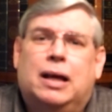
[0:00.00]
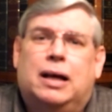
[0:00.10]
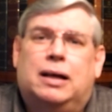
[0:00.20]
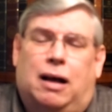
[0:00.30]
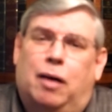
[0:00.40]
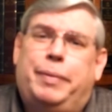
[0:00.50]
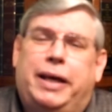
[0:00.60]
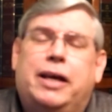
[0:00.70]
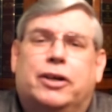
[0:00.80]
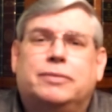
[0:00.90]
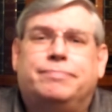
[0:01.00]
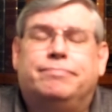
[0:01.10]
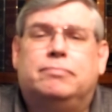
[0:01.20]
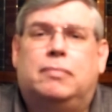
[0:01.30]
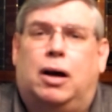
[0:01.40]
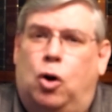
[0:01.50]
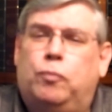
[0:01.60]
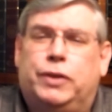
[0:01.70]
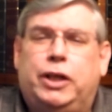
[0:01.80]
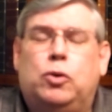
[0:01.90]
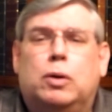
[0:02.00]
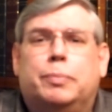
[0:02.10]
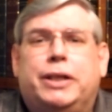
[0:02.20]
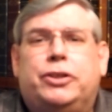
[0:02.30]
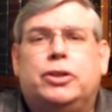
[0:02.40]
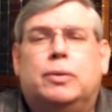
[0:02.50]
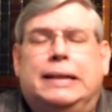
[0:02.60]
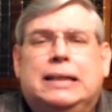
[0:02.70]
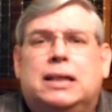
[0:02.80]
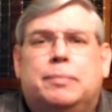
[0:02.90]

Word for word: Uh, I'll be here. Hopefully you will be too.